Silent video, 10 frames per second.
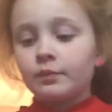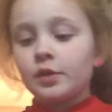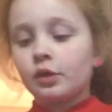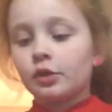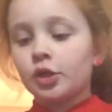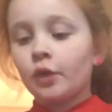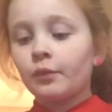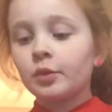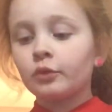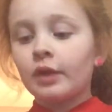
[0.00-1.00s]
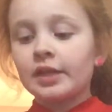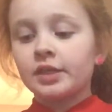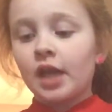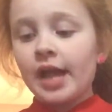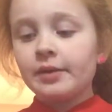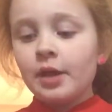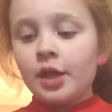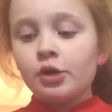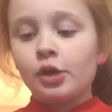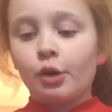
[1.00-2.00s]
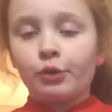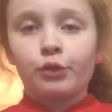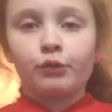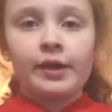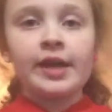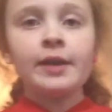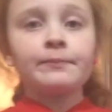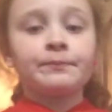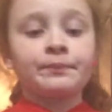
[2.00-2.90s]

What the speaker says: You can start from the right side. You go 3,